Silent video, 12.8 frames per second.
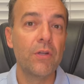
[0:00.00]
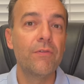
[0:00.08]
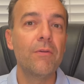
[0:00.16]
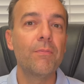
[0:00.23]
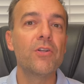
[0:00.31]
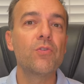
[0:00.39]
on
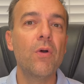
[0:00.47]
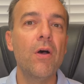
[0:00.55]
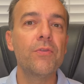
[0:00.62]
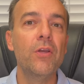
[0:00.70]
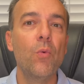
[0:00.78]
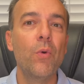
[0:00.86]
November
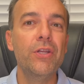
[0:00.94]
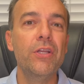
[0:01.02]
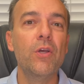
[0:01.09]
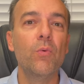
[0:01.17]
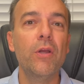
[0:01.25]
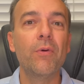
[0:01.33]
twelfth, we knew
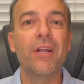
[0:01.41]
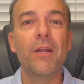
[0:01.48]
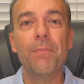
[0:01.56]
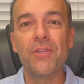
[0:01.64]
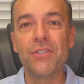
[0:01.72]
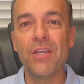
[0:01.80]
that we were in
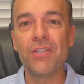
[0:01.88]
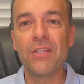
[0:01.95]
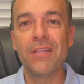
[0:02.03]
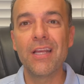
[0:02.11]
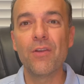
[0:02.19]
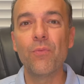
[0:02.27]
a
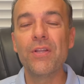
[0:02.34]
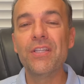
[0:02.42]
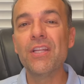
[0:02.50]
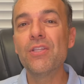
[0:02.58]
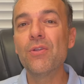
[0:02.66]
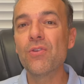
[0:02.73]
position that if we
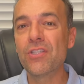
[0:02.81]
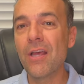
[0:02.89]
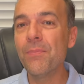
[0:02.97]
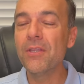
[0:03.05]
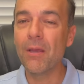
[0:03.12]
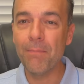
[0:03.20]
didn't do
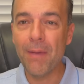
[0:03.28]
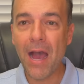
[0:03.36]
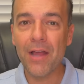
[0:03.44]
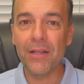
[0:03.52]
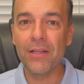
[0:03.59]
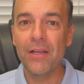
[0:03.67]
something
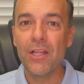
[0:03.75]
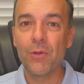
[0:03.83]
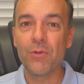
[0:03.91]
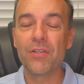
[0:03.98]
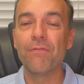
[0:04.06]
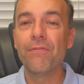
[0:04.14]
about it,
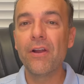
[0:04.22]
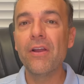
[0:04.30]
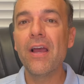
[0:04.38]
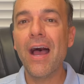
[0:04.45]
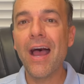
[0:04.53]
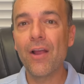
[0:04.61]
there was a
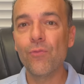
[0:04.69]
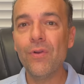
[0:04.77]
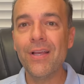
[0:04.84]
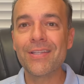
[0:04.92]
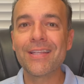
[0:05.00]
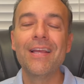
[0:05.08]
very high
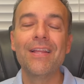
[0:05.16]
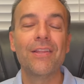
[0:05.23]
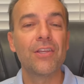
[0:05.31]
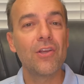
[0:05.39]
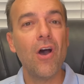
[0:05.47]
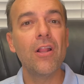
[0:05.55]
risk
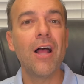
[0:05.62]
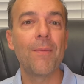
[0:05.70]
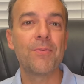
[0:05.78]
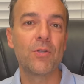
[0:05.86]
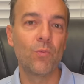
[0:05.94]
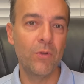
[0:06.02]
that the call
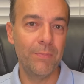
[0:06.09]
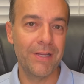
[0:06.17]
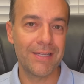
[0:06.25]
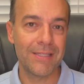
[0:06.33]
option would be